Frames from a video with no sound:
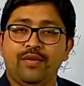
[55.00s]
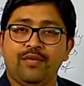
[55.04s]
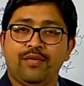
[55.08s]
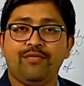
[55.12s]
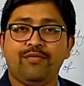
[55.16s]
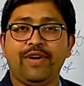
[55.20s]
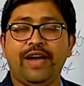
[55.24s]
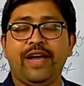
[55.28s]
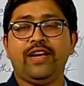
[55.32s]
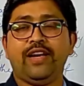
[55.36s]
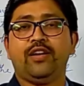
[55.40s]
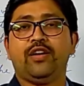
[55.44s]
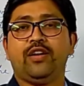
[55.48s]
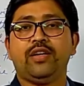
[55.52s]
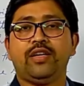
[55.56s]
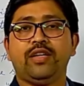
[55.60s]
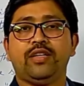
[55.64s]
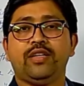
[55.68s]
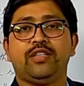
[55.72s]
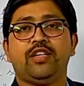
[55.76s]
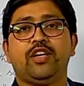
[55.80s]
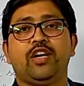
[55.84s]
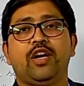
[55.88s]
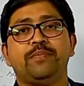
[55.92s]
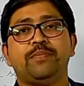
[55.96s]
Why not
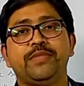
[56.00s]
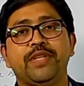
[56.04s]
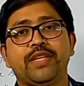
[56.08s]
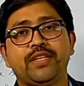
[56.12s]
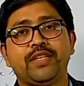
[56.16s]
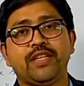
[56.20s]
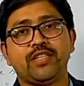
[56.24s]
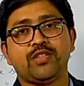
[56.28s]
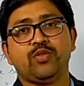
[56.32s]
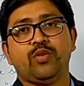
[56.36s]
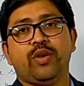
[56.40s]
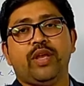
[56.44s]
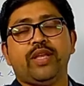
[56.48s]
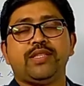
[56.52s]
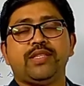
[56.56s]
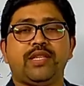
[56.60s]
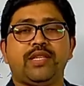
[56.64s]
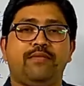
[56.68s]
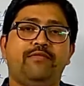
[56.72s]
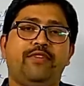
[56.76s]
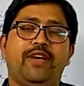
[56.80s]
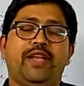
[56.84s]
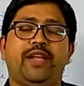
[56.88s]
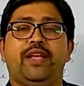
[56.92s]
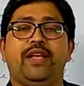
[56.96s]
the object is going
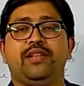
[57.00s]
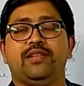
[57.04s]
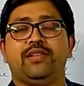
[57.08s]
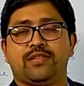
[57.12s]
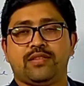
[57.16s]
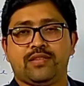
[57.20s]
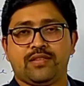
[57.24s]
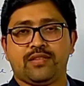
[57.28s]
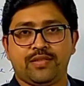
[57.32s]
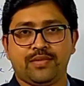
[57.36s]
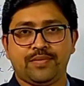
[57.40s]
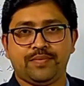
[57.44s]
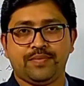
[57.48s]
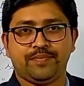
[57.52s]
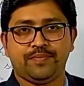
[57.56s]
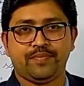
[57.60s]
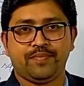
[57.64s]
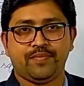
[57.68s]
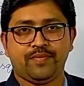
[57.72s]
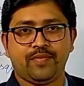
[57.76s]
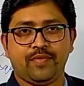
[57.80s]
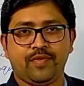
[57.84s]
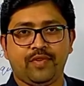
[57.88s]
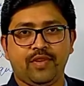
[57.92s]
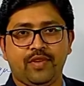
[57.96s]
somewhere else?
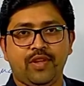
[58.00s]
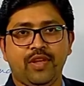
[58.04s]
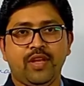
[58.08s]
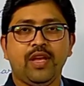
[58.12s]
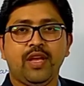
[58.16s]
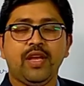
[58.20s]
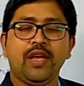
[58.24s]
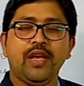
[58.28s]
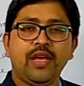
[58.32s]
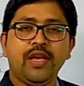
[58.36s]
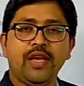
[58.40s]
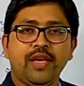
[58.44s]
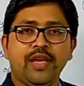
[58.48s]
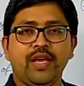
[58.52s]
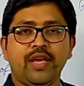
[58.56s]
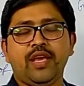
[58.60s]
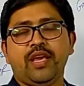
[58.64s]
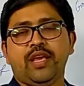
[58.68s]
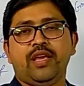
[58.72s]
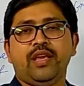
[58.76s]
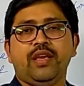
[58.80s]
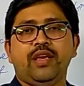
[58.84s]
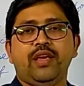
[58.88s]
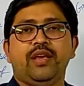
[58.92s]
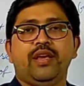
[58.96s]

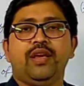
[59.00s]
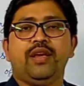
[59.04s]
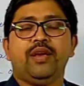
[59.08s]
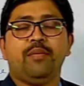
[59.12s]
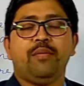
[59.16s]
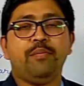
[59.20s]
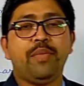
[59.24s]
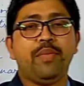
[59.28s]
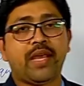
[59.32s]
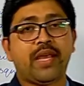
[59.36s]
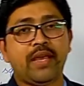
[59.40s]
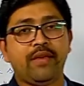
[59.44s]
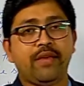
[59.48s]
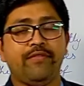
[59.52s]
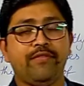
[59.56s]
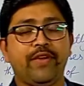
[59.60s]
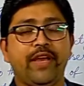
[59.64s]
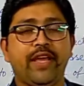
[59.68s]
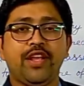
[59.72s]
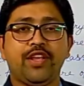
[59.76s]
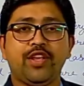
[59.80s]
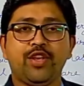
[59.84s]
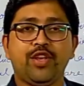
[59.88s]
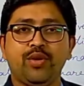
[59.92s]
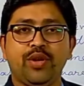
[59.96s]
He became
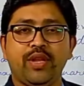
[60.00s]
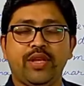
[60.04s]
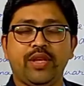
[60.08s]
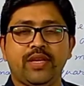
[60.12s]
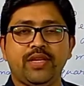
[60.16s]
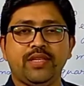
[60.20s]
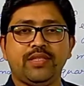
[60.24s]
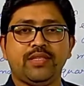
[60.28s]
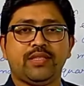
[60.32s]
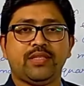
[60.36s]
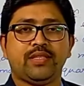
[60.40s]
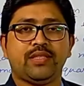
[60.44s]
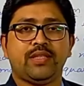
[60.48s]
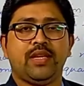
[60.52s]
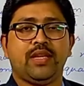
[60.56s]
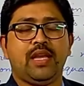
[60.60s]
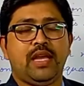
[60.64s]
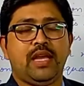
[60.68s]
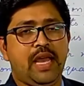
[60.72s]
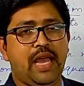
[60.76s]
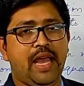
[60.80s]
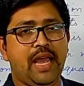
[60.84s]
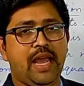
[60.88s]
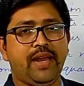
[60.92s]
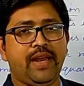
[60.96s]
very curious
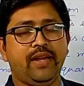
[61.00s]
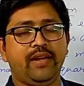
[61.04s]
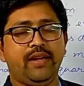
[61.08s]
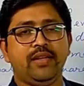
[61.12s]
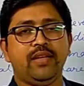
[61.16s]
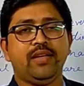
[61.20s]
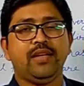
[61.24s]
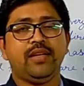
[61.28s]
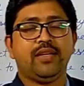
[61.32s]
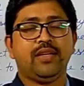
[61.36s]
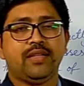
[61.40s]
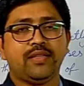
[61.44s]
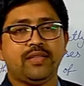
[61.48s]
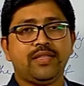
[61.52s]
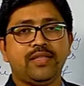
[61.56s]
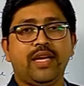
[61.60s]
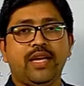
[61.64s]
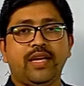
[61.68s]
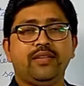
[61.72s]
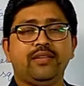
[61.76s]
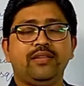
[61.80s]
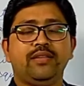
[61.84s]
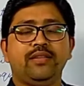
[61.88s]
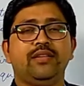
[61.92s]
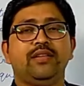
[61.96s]
and
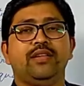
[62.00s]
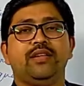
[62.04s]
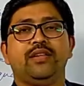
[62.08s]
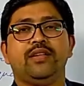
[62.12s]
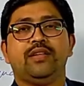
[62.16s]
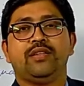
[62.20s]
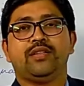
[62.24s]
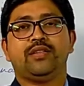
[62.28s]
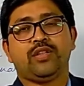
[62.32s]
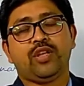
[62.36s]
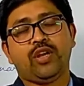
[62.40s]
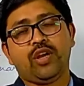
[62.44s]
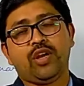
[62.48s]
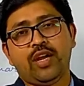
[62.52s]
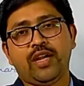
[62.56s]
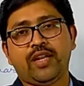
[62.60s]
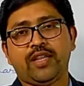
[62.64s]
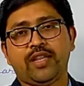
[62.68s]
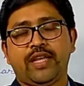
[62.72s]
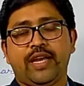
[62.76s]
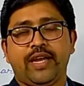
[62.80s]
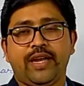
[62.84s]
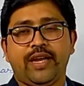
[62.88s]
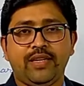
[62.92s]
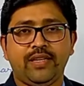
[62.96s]
then thought
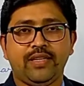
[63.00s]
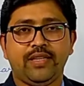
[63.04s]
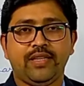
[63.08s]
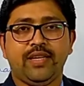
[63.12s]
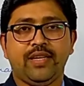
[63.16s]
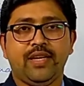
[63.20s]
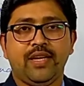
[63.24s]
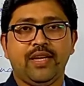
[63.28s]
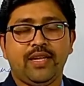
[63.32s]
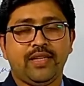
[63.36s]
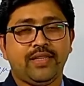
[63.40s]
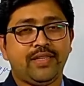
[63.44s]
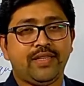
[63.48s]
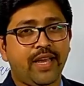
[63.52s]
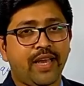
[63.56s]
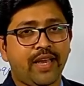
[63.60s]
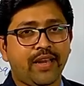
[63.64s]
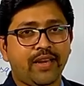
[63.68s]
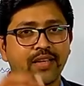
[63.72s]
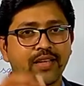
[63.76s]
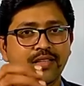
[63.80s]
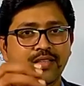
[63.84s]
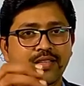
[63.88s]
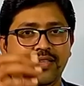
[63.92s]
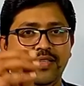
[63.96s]
that
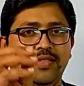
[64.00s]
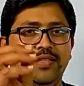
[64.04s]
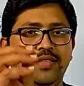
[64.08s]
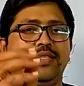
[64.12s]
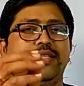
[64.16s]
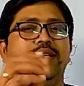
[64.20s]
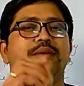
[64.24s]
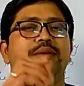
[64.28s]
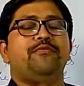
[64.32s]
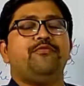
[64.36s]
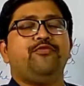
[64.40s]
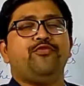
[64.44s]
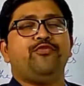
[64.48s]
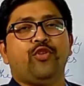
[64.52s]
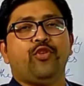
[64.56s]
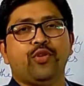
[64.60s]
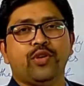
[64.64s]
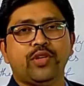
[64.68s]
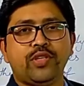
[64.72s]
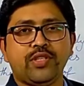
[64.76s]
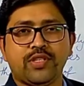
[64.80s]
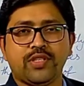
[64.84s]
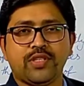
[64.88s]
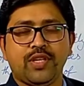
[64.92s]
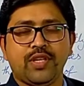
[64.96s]
there is some
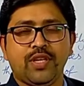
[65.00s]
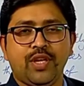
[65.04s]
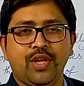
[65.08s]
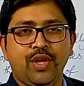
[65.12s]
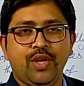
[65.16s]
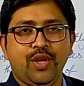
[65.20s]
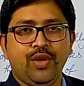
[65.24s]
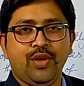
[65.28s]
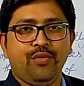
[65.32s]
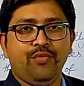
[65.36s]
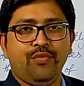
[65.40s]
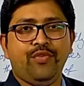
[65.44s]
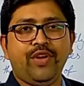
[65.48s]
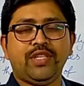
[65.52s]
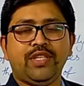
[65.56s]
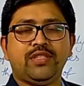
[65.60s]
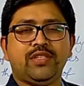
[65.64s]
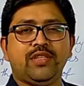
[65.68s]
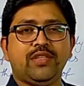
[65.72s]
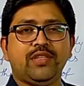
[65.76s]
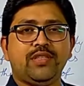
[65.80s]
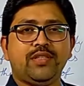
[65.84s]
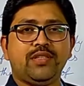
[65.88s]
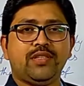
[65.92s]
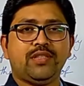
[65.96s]
force which
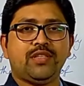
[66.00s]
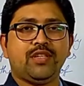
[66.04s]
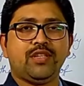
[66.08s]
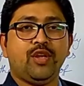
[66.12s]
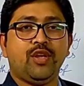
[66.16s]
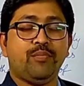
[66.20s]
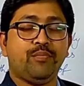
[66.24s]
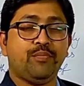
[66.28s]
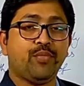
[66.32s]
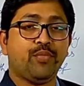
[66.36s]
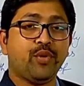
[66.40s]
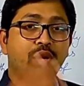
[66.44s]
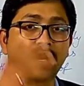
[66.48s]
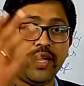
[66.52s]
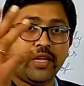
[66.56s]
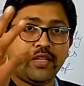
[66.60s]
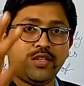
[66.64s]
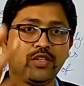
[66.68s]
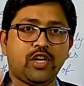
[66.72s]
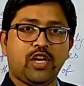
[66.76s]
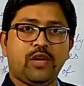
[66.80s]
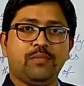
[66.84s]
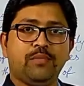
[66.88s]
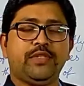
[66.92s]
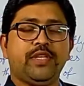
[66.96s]
is pulling the
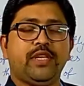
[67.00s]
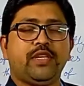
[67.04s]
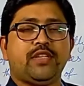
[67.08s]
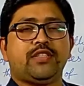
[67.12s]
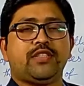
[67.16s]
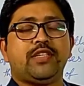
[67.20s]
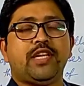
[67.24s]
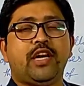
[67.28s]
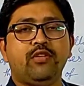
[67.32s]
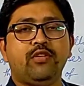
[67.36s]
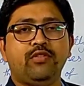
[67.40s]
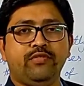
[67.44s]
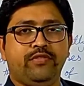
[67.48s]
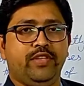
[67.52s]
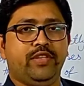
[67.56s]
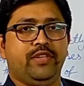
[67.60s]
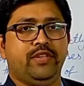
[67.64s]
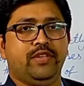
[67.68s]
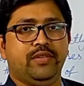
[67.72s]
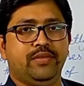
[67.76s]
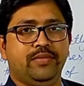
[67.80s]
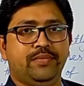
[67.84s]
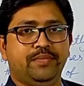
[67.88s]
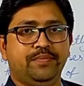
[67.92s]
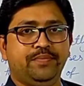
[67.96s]
objects downward.
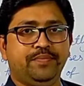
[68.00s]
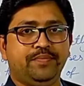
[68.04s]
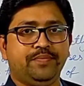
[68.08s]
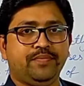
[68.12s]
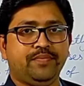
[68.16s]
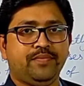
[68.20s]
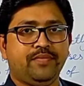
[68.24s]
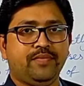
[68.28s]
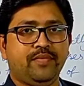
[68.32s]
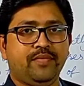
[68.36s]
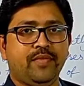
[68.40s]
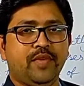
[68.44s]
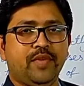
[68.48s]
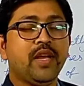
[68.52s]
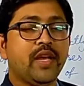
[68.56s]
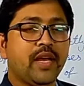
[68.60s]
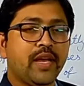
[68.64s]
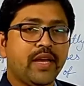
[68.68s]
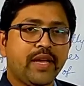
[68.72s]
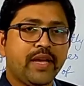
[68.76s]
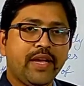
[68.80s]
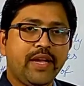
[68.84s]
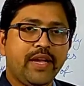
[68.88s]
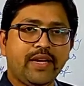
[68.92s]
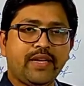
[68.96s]

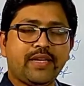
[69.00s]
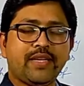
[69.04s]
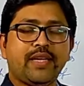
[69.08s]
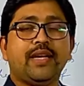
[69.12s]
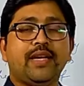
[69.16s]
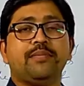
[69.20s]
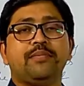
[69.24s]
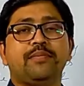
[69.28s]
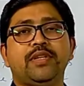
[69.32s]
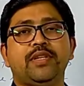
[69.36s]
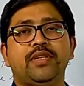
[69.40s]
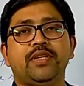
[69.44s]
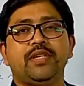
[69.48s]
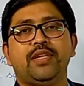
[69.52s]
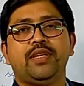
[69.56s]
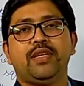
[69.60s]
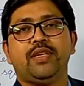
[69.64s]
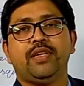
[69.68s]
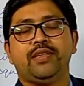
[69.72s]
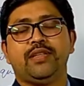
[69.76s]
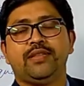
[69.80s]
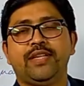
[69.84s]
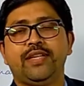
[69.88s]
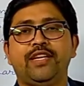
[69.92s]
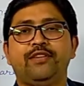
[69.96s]
He termed
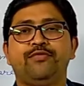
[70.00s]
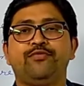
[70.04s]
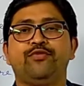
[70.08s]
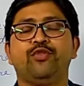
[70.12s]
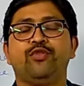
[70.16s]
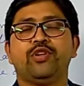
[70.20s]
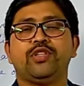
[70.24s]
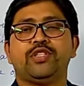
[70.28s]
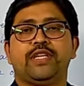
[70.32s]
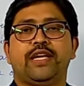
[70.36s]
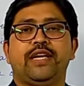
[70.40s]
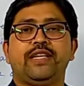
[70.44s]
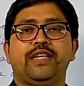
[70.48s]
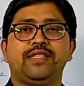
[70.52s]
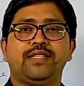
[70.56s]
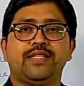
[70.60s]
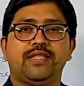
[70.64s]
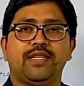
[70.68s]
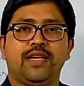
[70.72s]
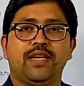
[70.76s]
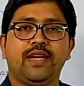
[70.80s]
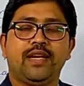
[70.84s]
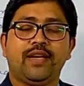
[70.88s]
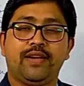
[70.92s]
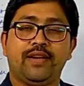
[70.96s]
that force
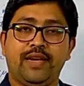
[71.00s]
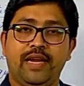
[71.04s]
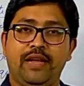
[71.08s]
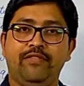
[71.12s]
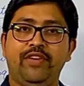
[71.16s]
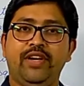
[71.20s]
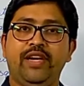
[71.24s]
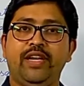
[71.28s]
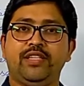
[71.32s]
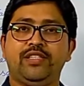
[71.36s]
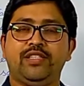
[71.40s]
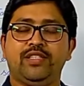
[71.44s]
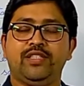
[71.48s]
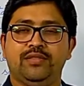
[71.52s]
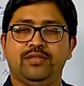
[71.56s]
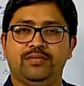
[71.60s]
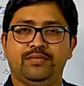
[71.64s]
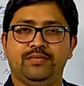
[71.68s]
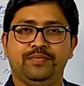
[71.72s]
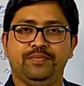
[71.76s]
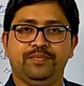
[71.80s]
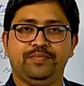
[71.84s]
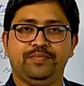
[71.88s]
as gravitation.